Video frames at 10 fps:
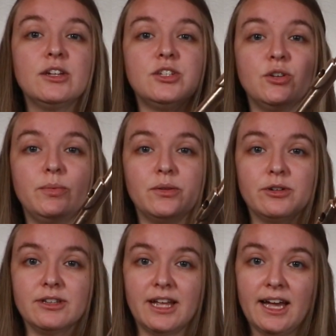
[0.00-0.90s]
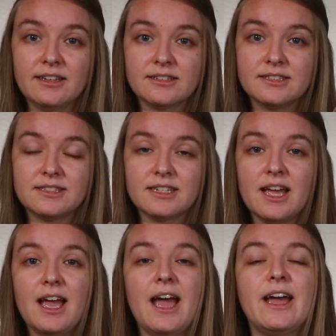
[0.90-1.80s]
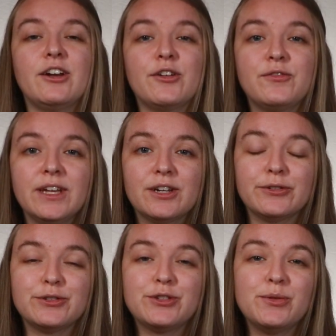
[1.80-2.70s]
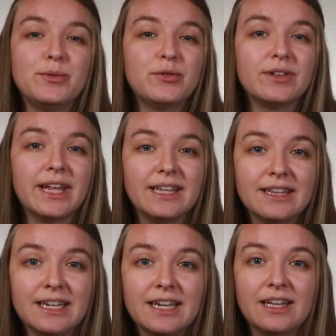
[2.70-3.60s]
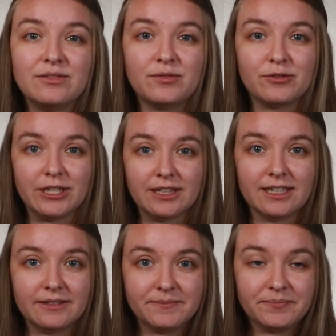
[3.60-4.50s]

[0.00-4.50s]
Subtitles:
to be relaxed and our fingers to move lightly and freely.